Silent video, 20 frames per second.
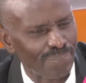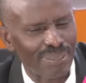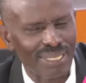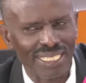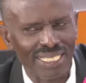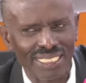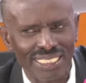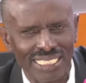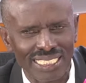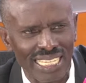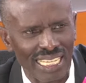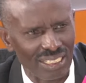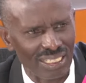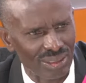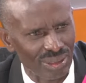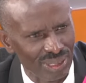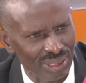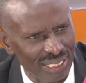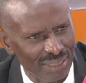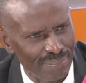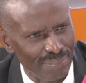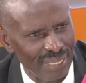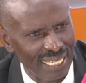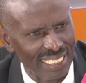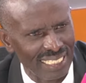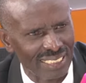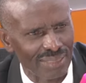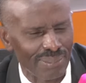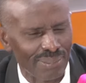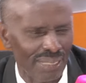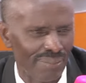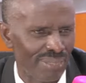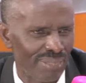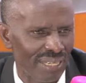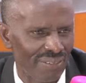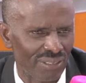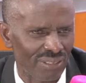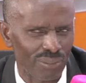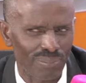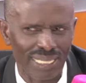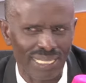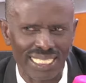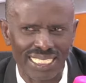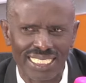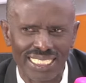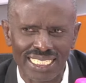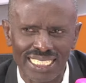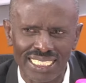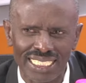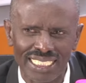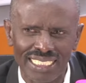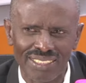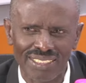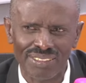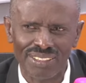placed across the bands, maybe up to band three,